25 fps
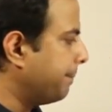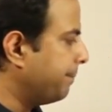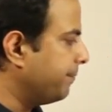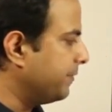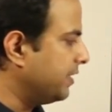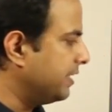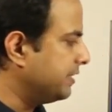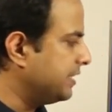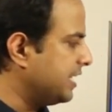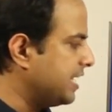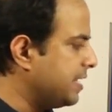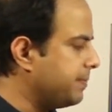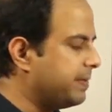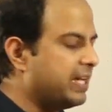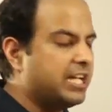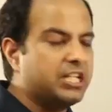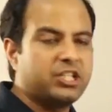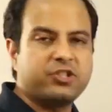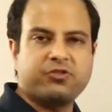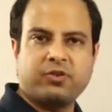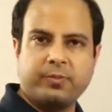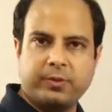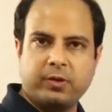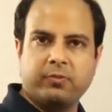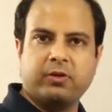image
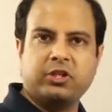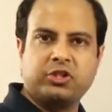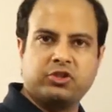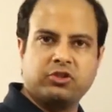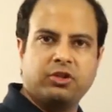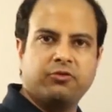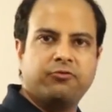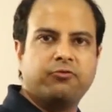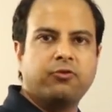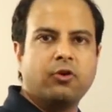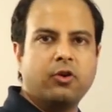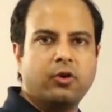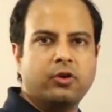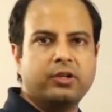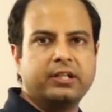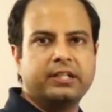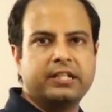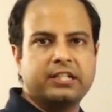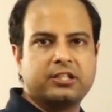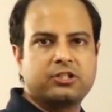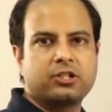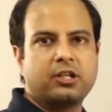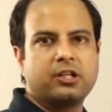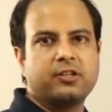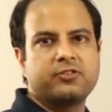from the virtual phone
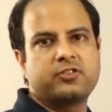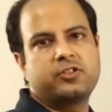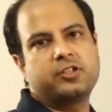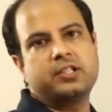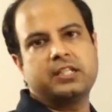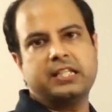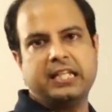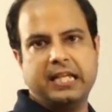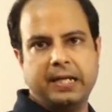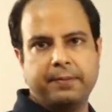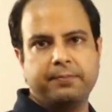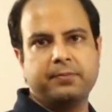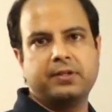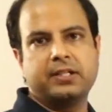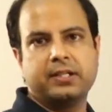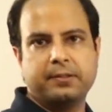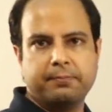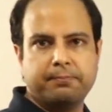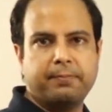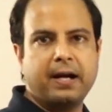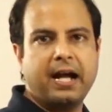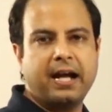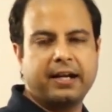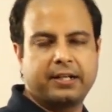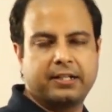is sort of streamed
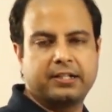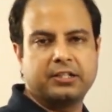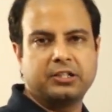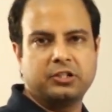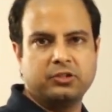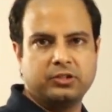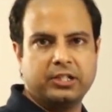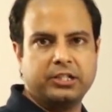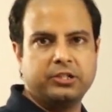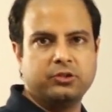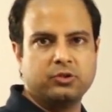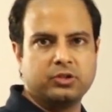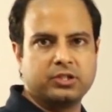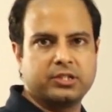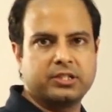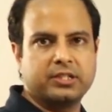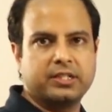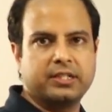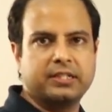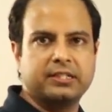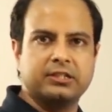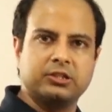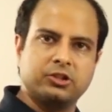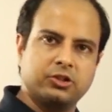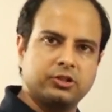back to the
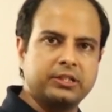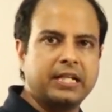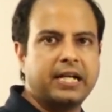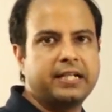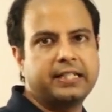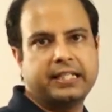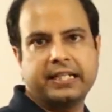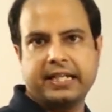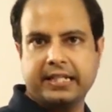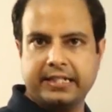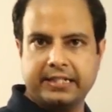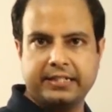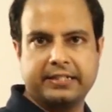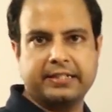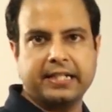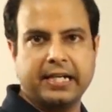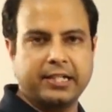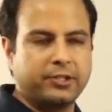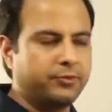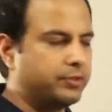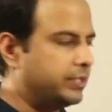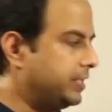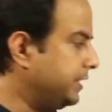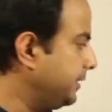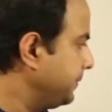user so that they can
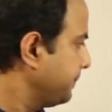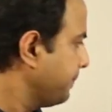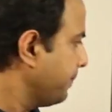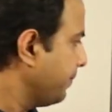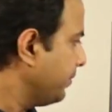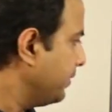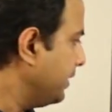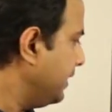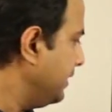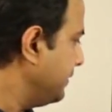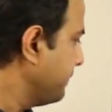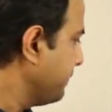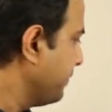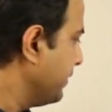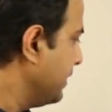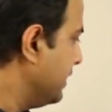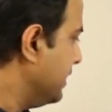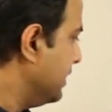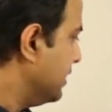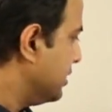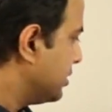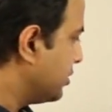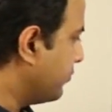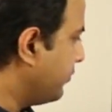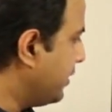interact with it. Right?
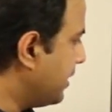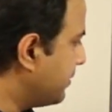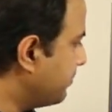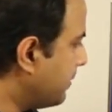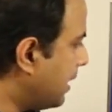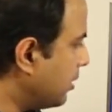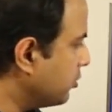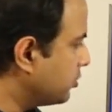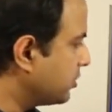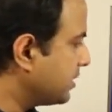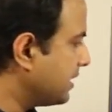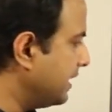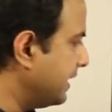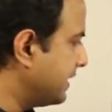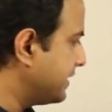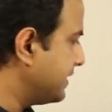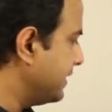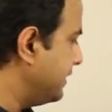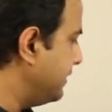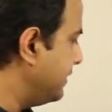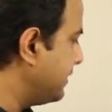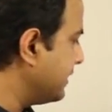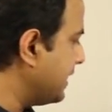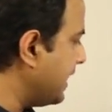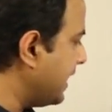So where mouse clicks
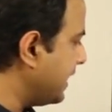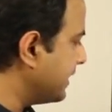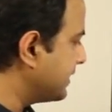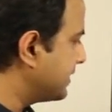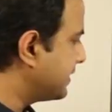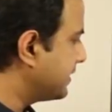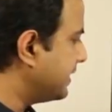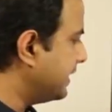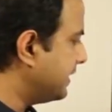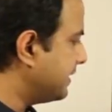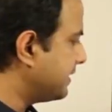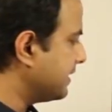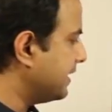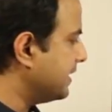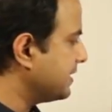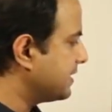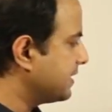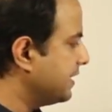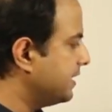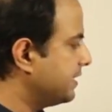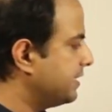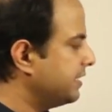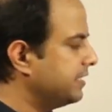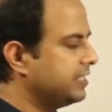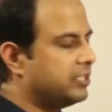and drags get
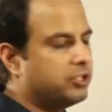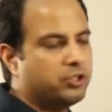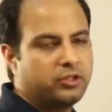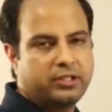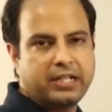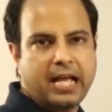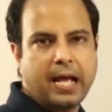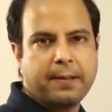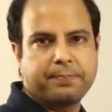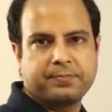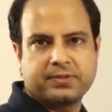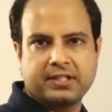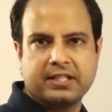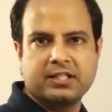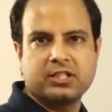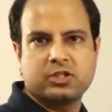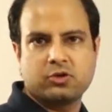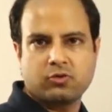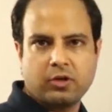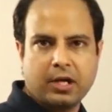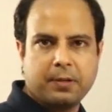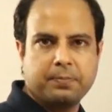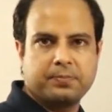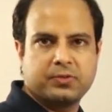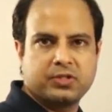translated into taps and
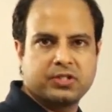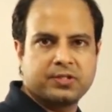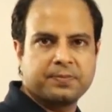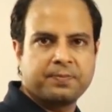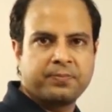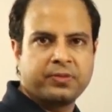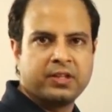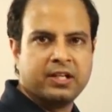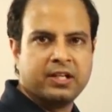swipes.